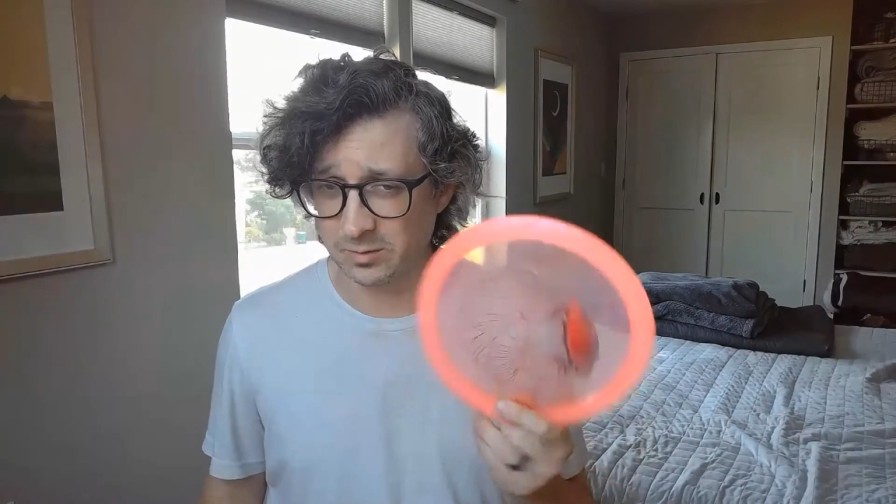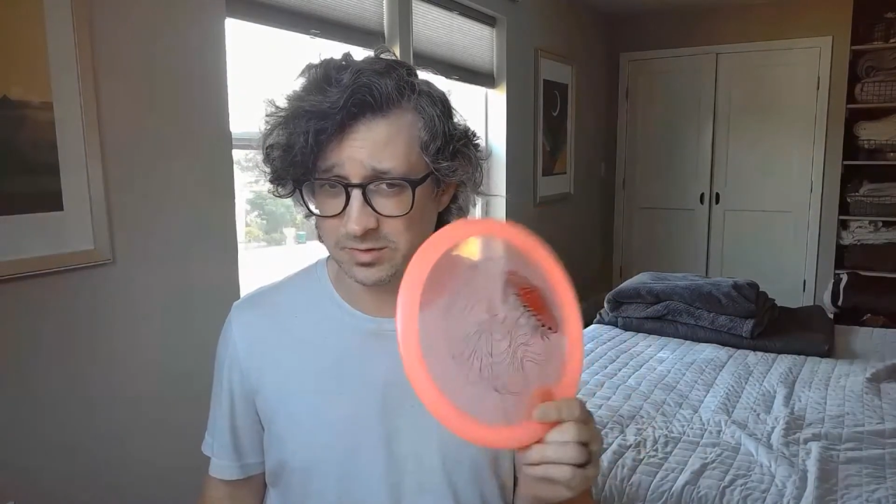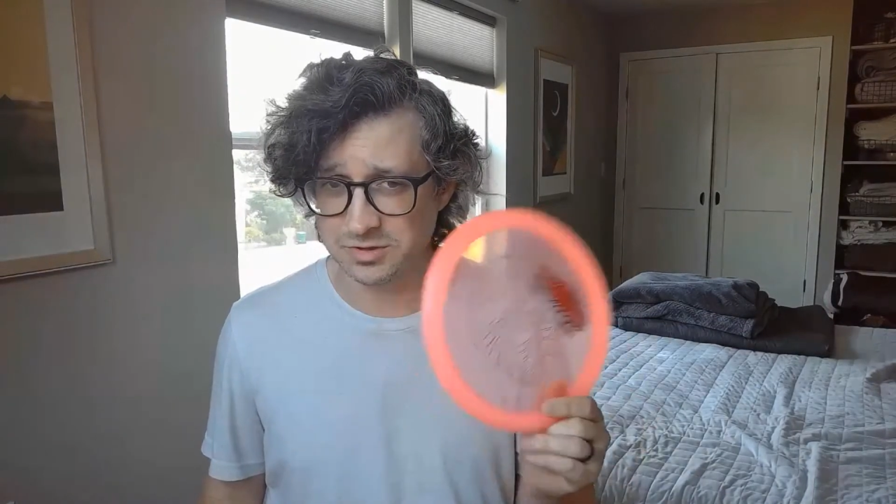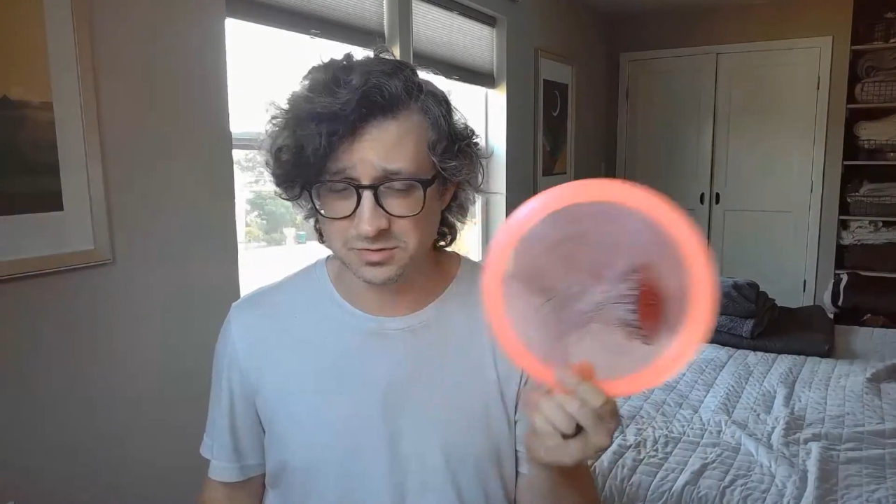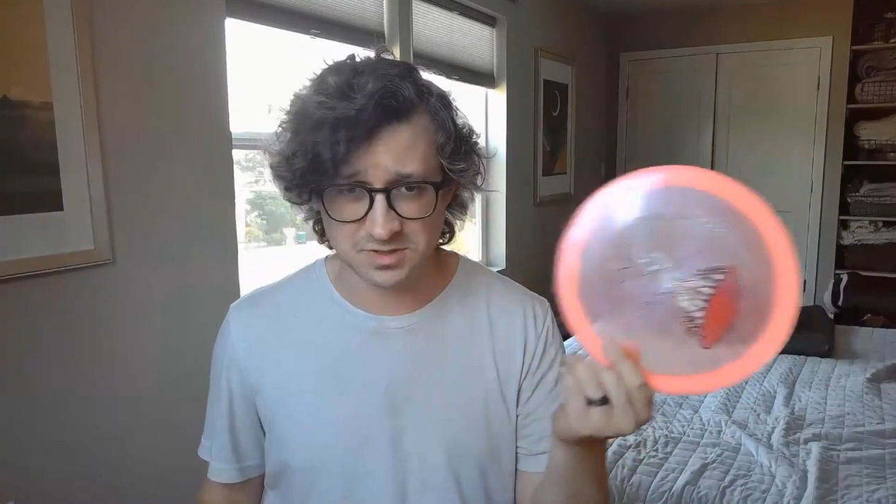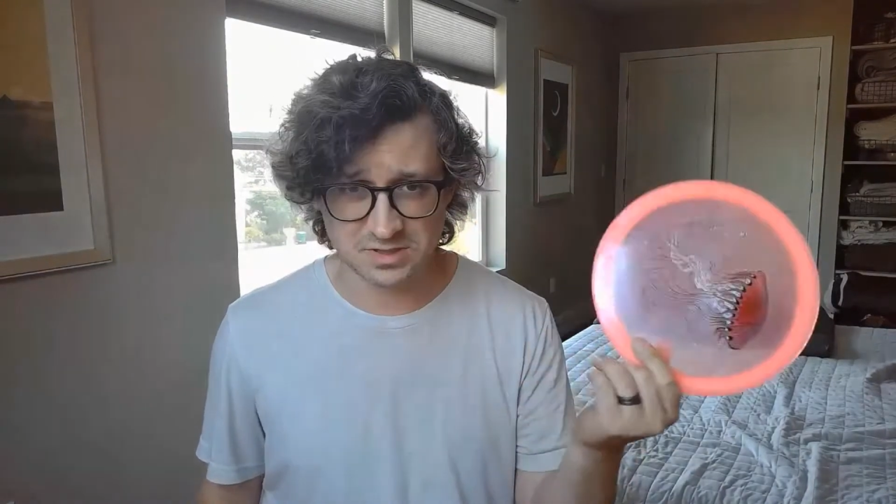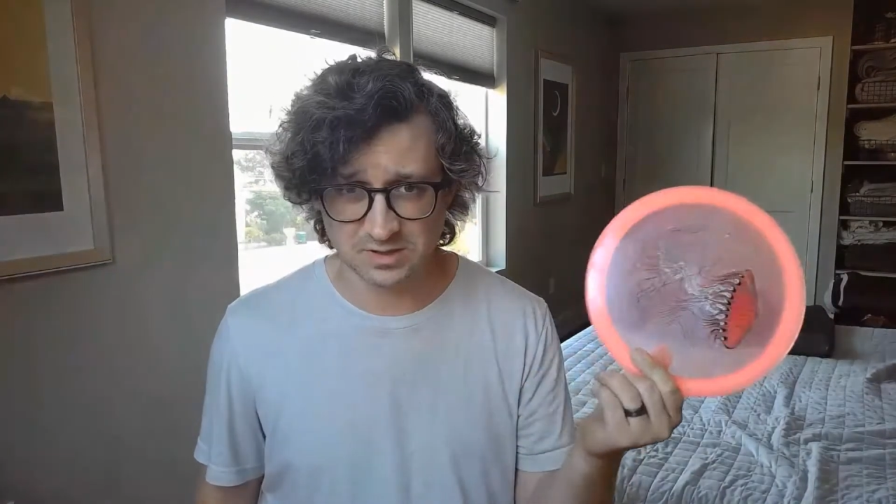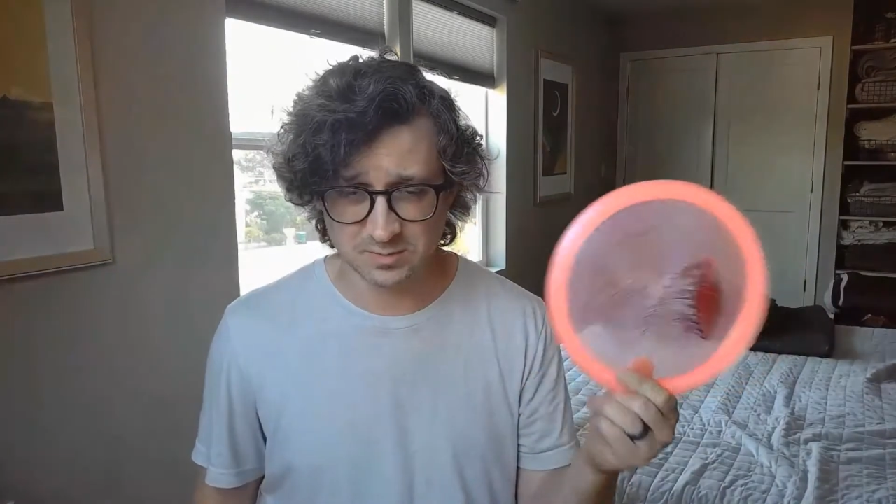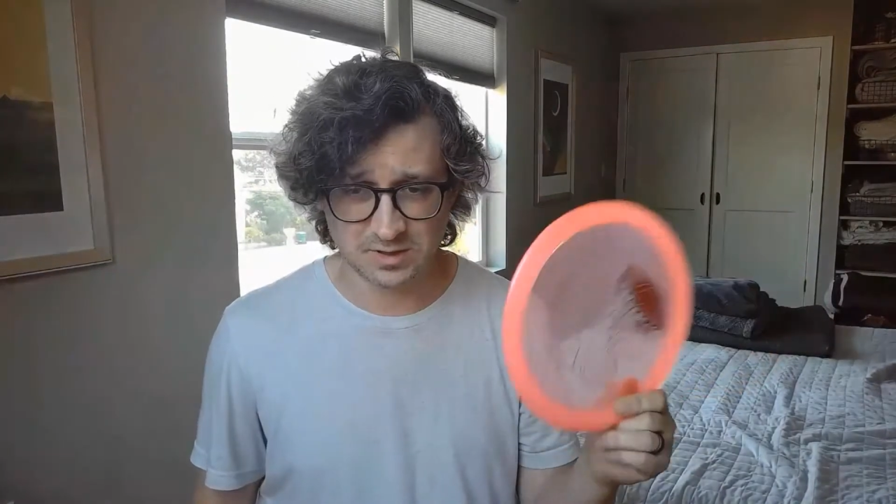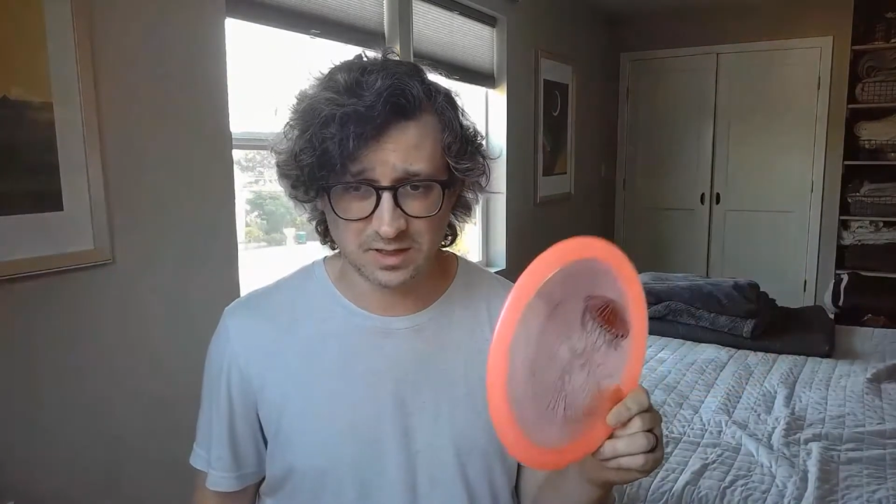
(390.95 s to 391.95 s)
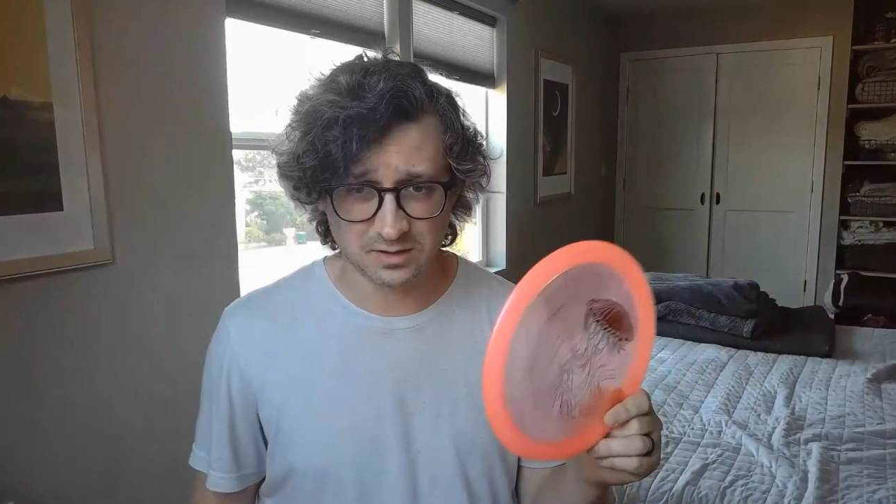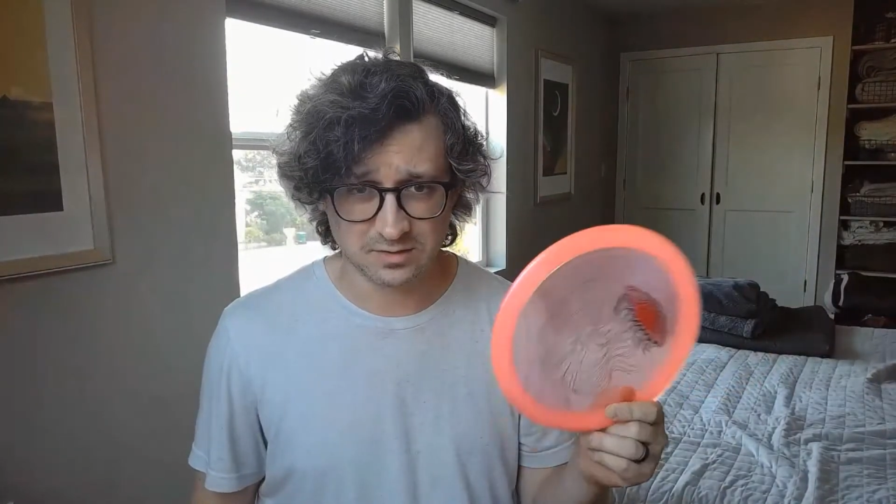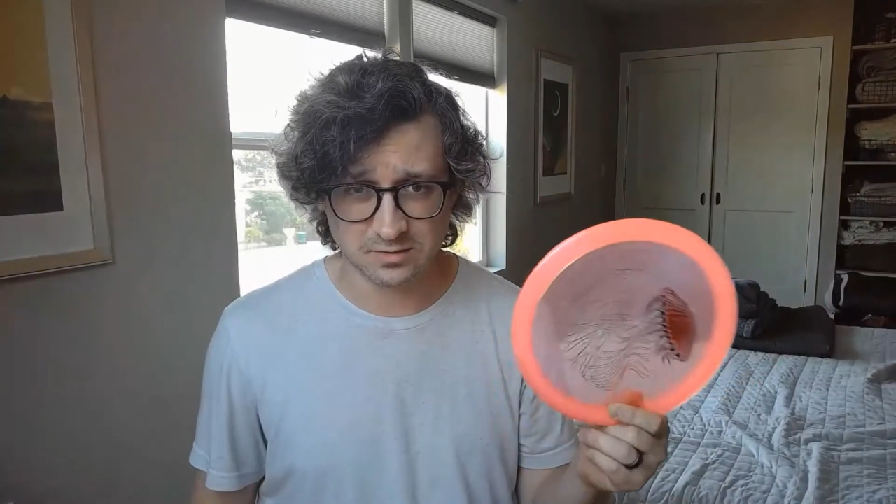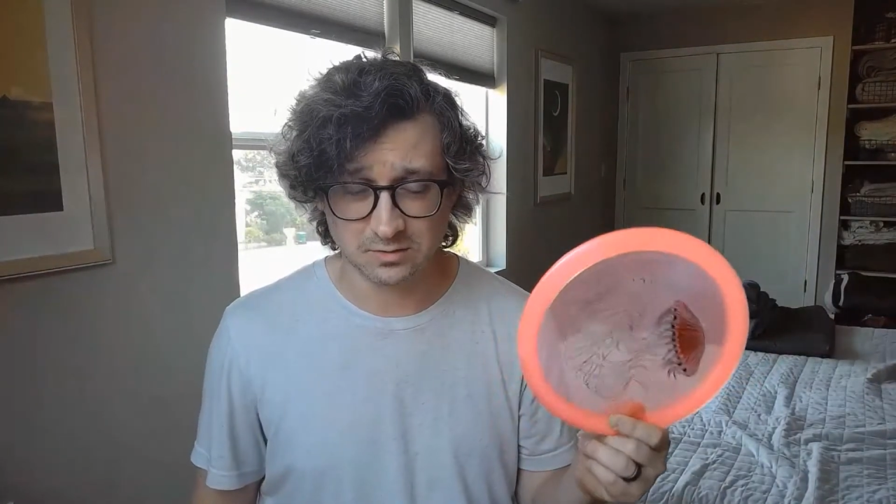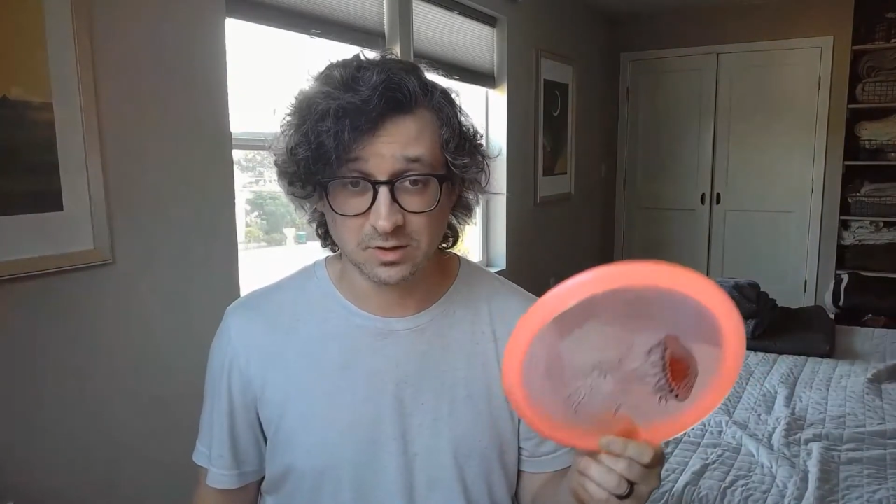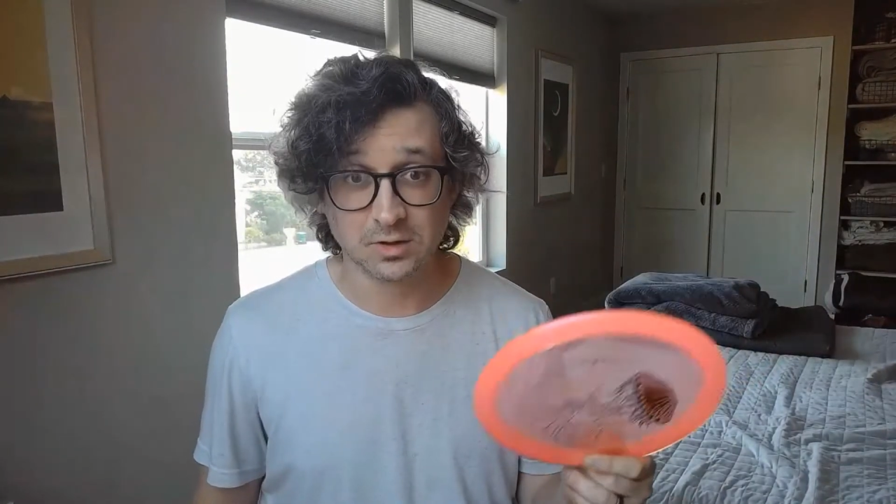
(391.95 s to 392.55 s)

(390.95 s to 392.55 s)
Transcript: which you'll see as we get into